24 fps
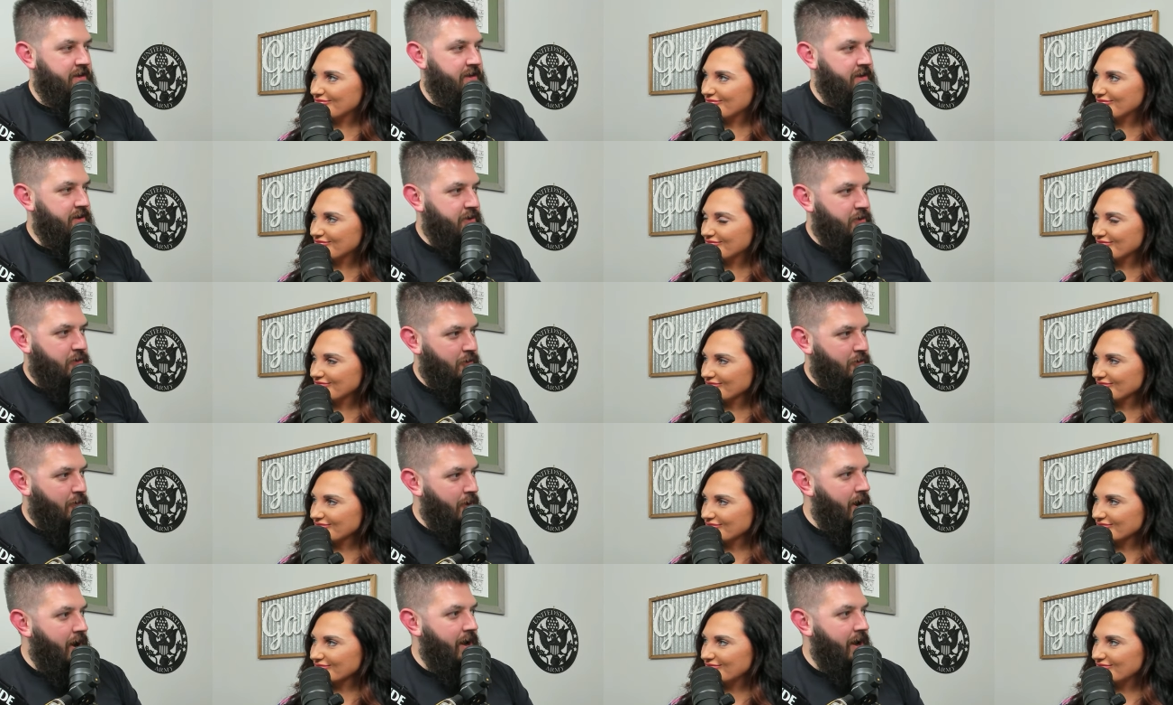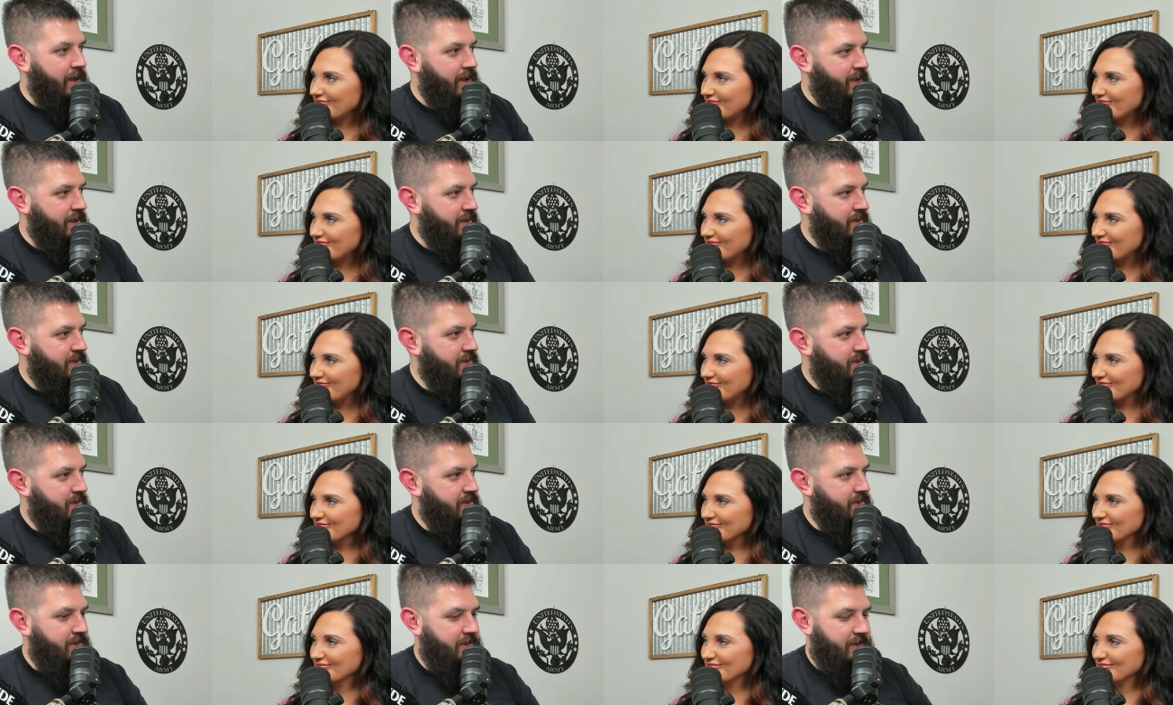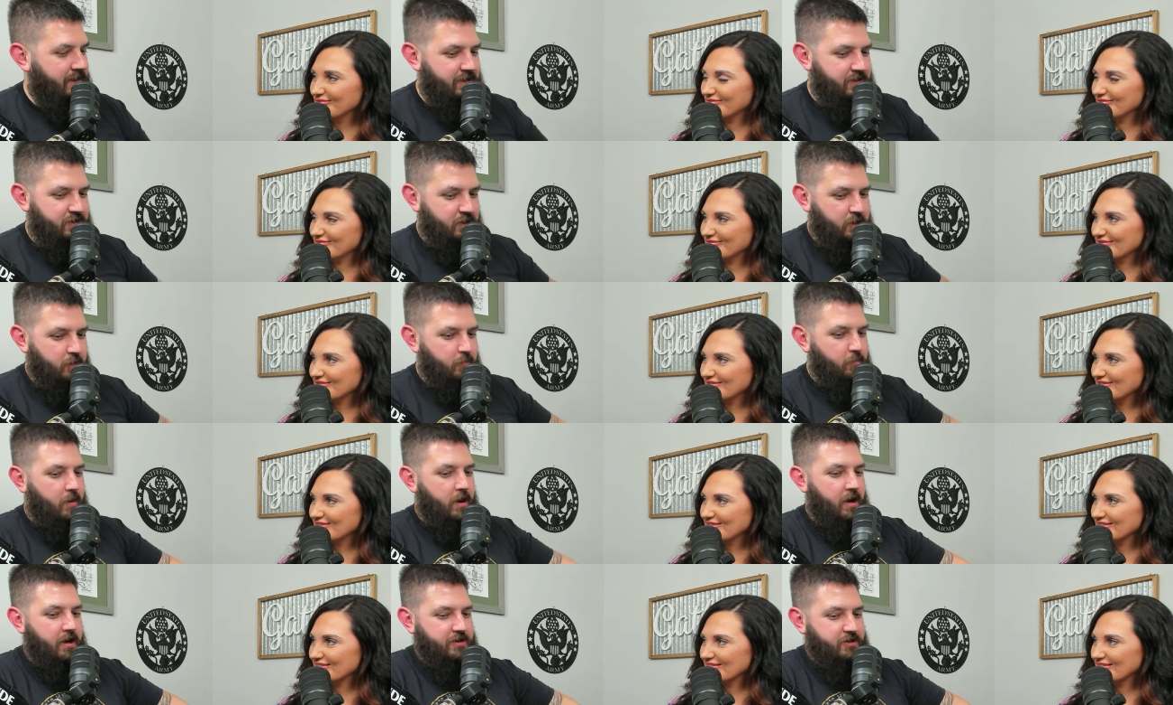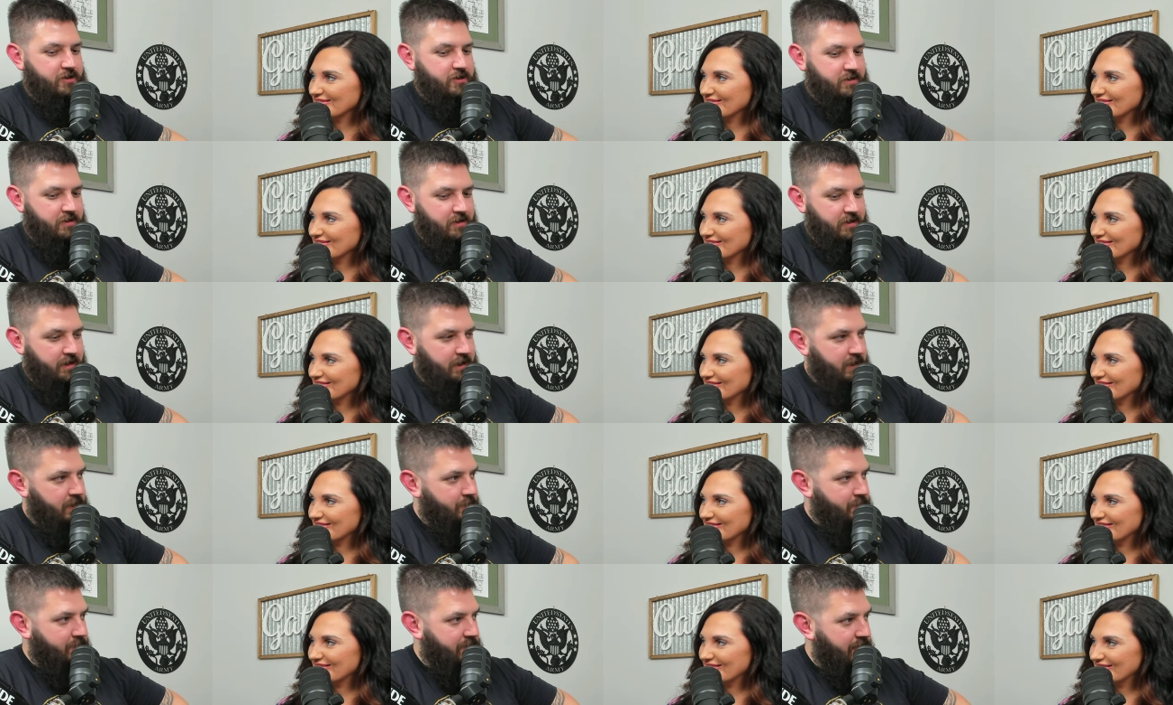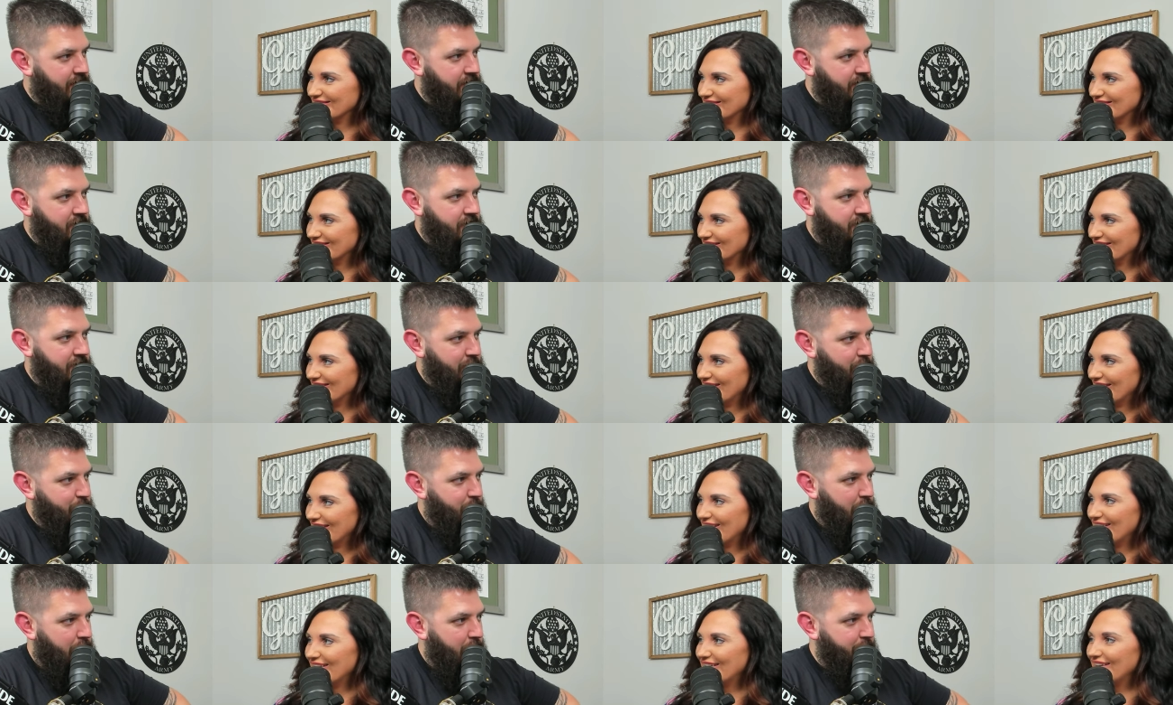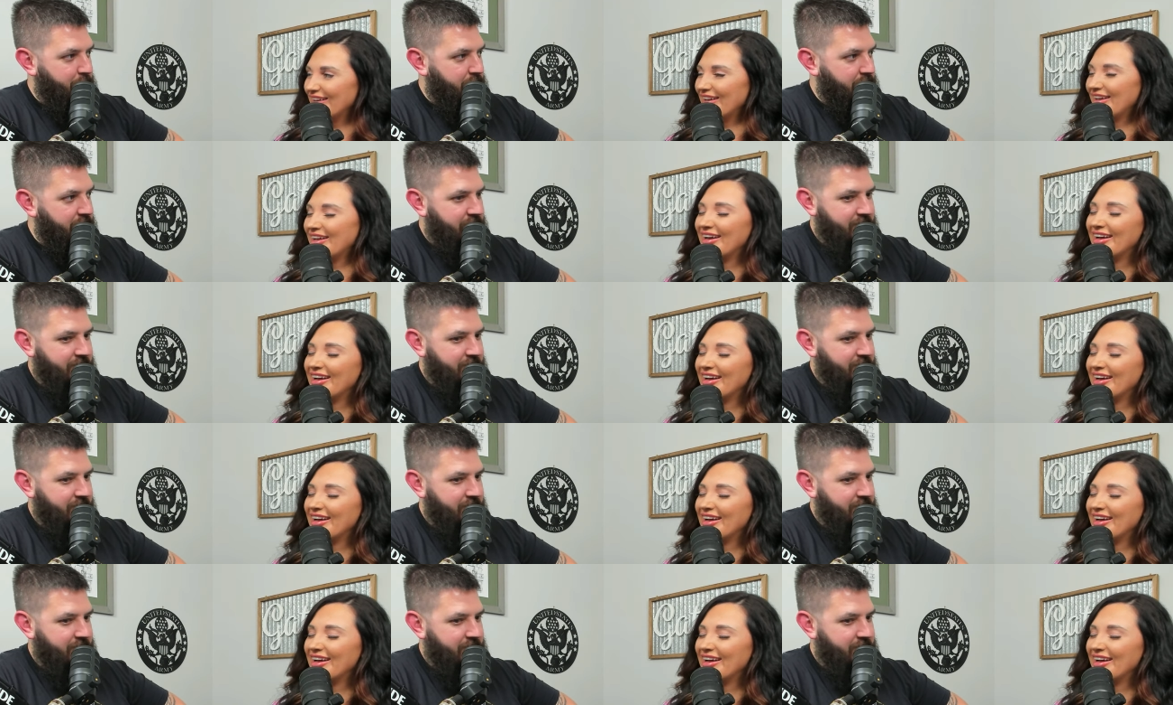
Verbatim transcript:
Speaker 1: crying as you watch him carry your puppy